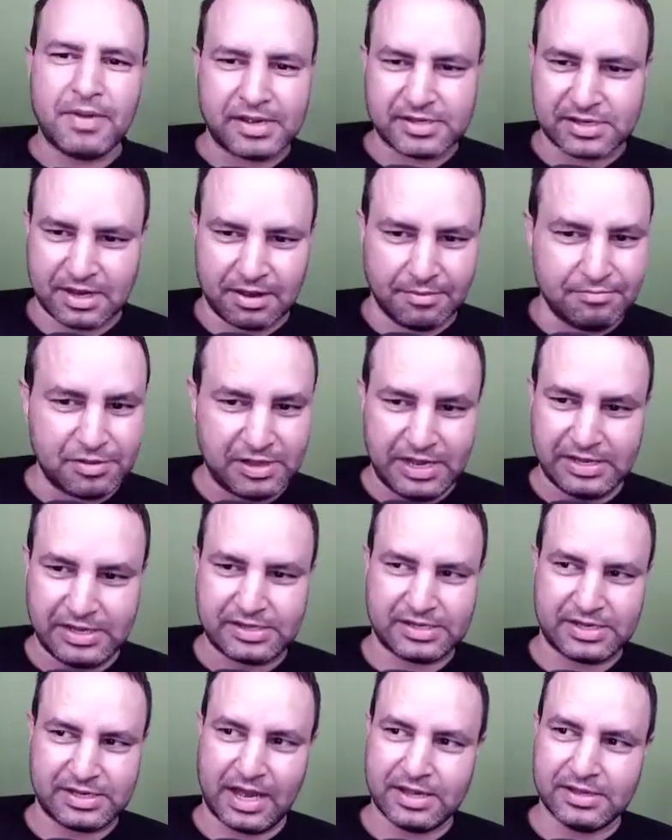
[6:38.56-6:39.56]
makes
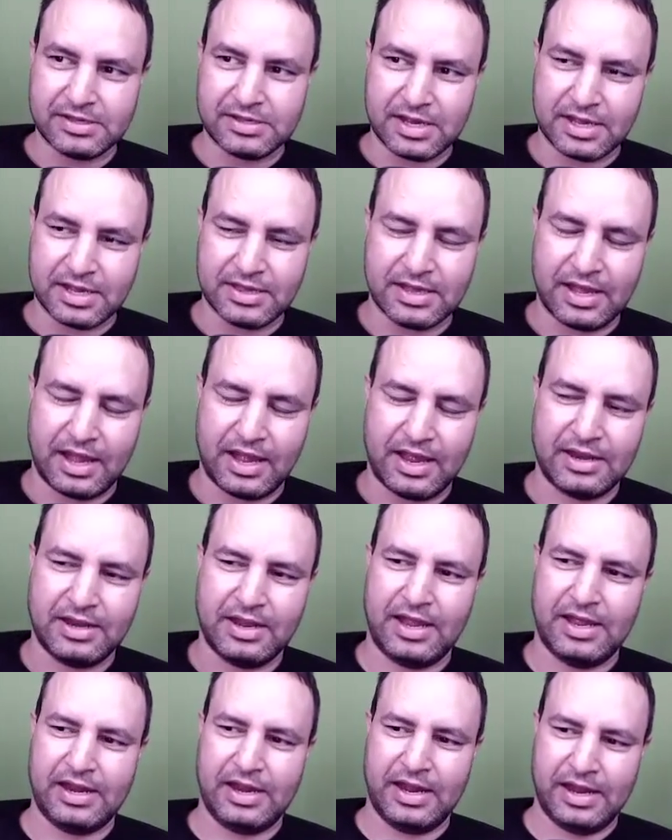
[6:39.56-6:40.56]
complete sense, and
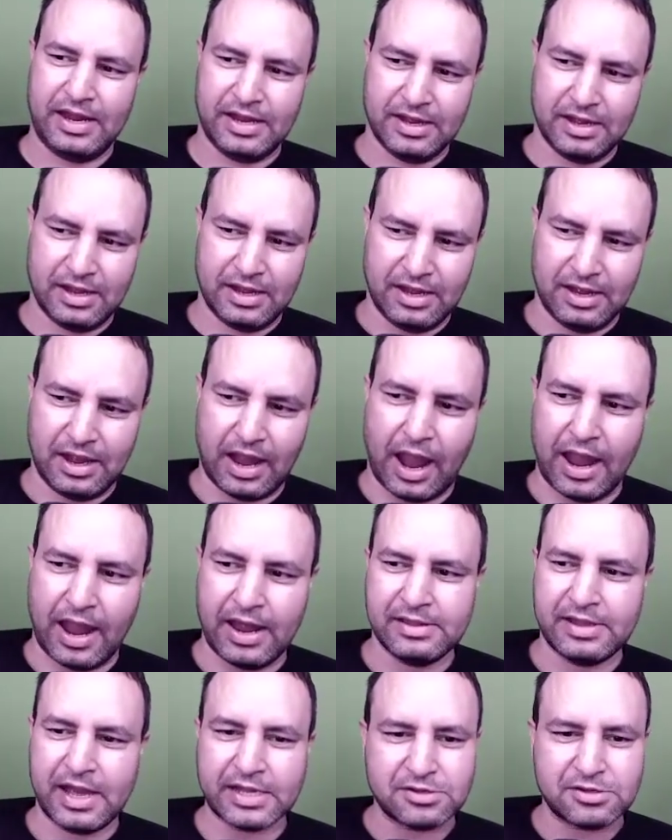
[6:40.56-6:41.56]

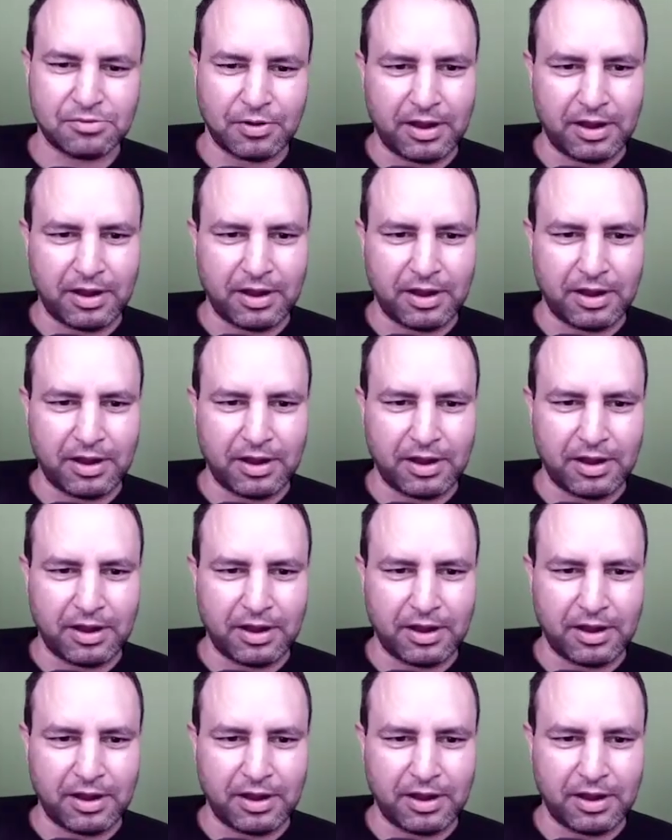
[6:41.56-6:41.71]
that's